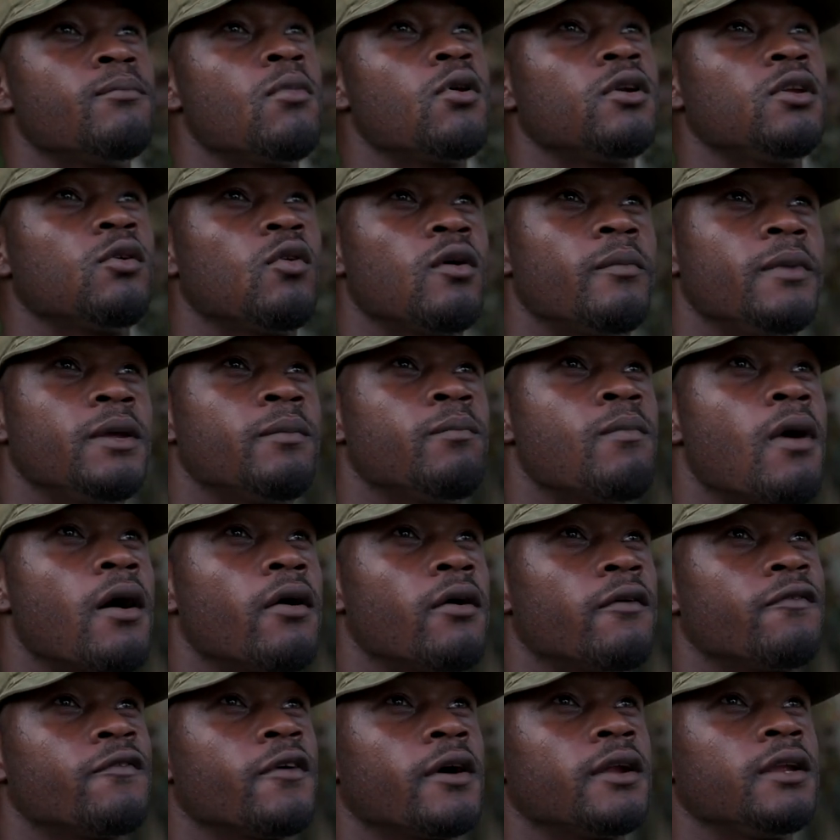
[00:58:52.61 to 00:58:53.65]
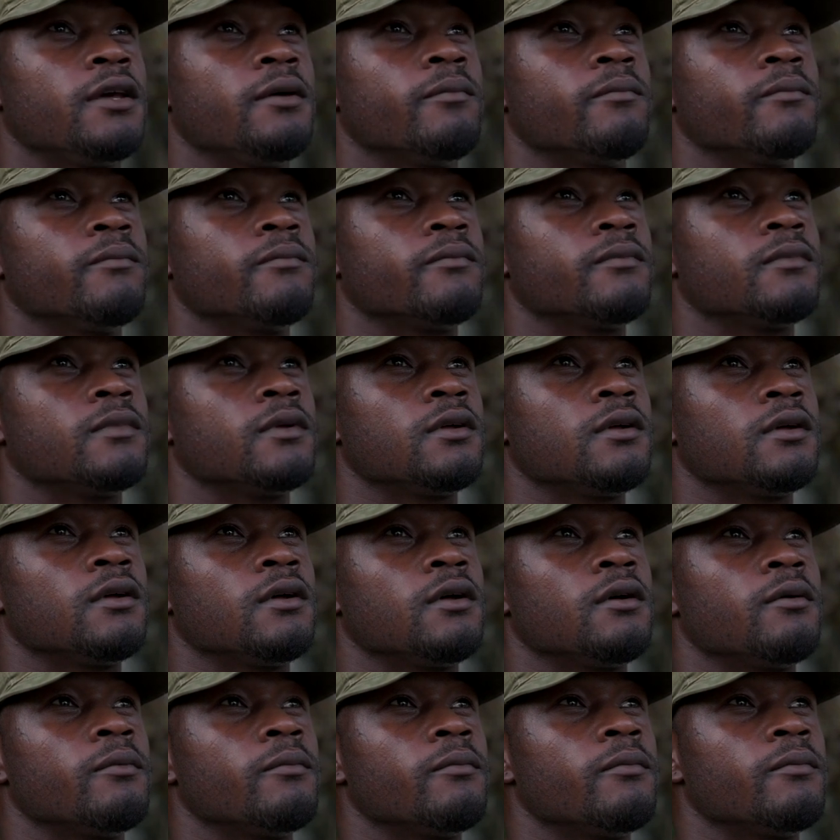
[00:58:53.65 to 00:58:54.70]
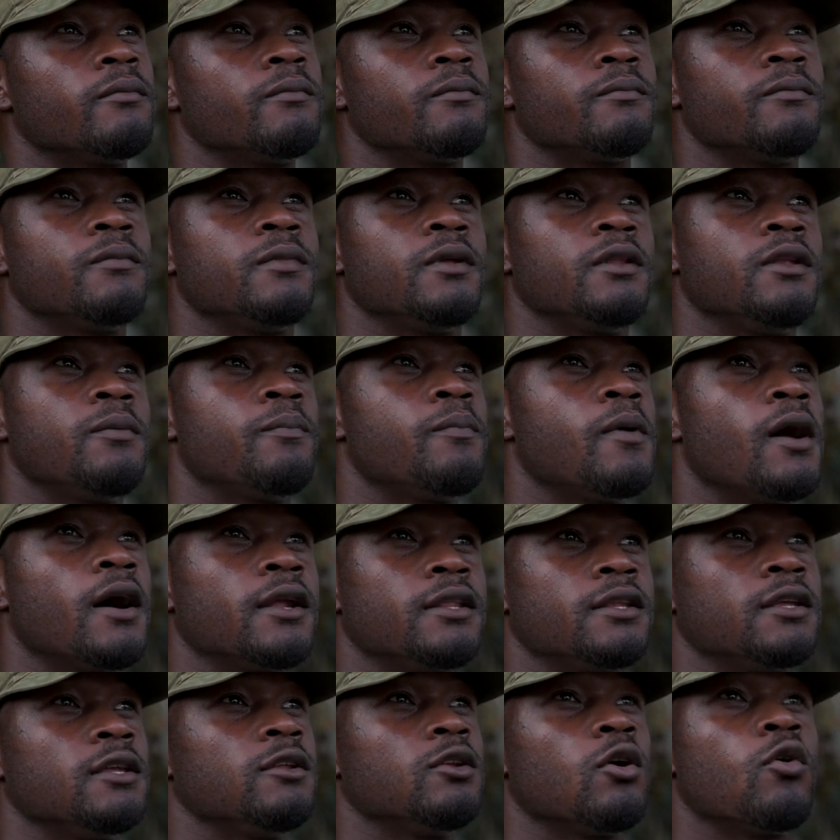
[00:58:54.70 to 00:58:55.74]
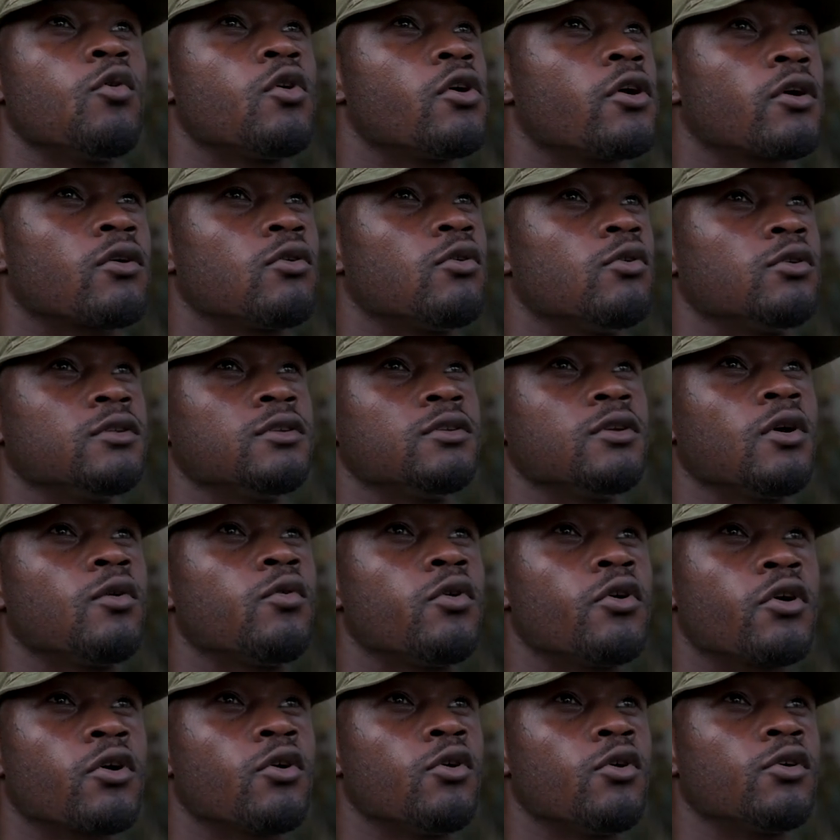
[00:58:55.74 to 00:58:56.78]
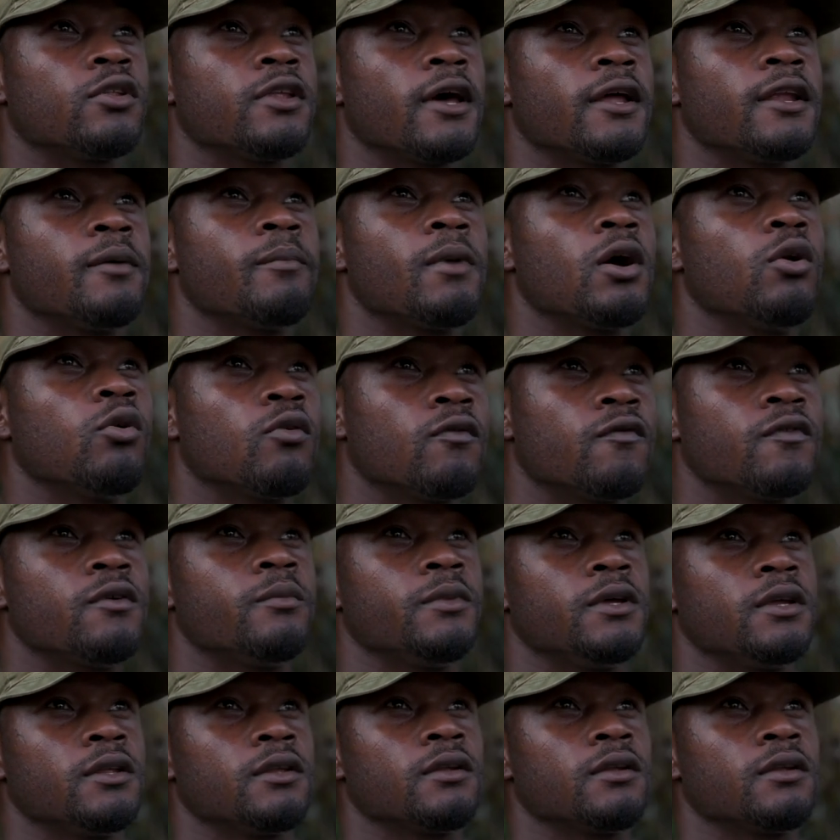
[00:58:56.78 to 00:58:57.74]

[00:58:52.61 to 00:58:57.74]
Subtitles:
The money where I borrow from him. The party, you know, work out and they might look for me.